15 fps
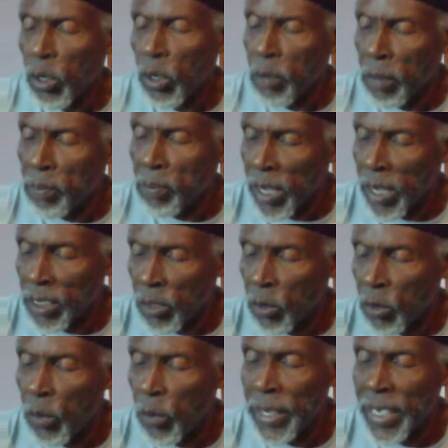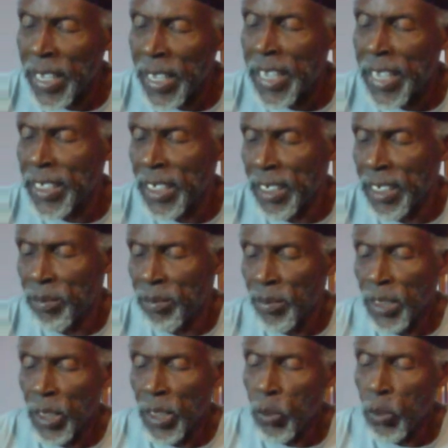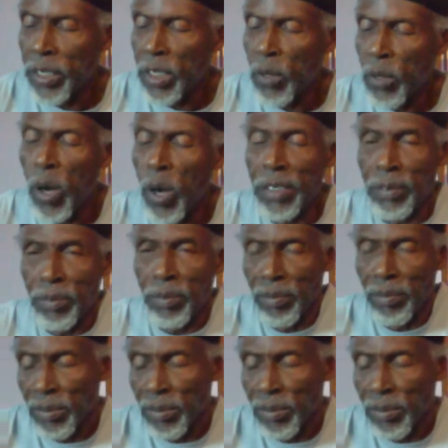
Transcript: We plus 3 with 18, 21.